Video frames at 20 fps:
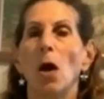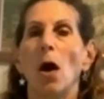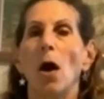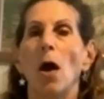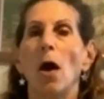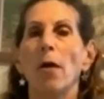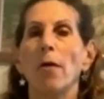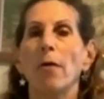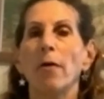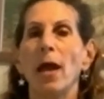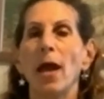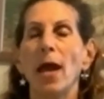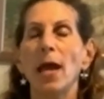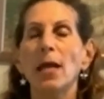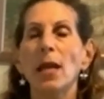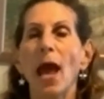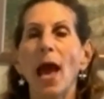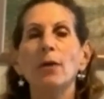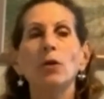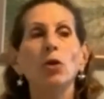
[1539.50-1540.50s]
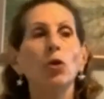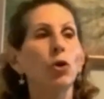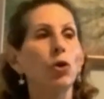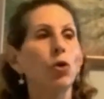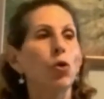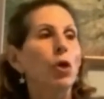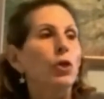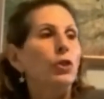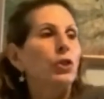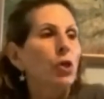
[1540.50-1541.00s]
All right. And you could
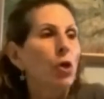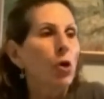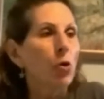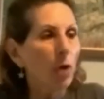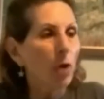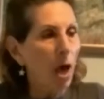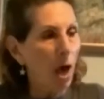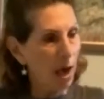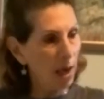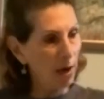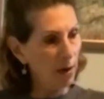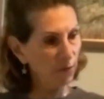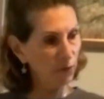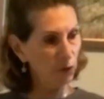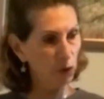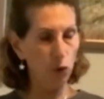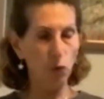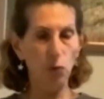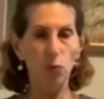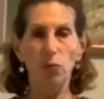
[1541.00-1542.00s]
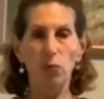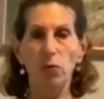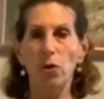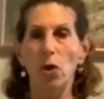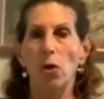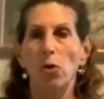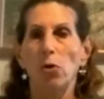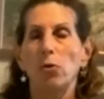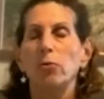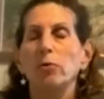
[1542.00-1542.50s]
also kind of do
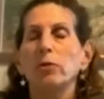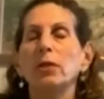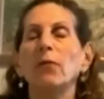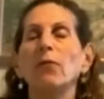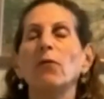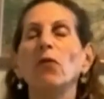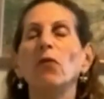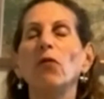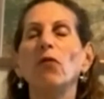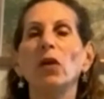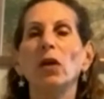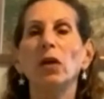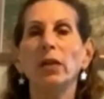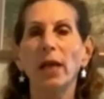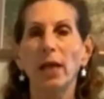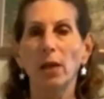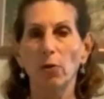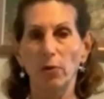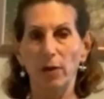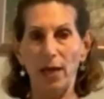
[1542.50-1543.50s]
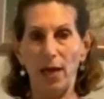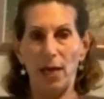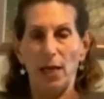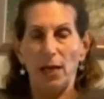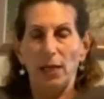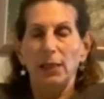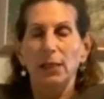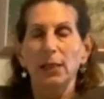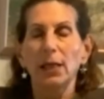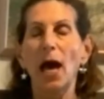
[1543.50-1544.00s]
those if you feel like you're getting
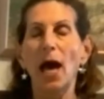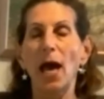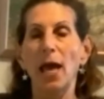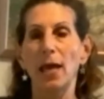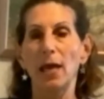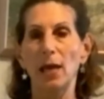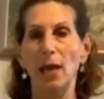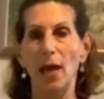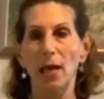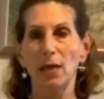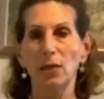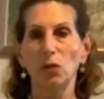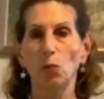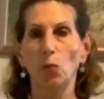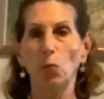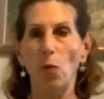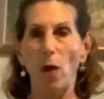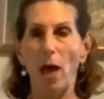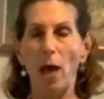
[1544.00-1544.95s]
tight as well.